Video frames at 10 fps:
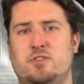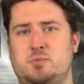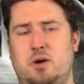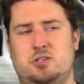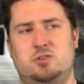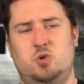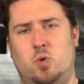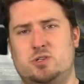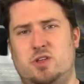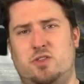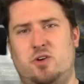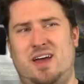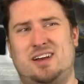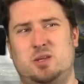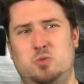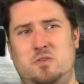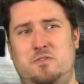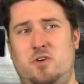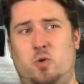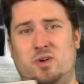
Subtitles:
especially towards the third act of the movie, felt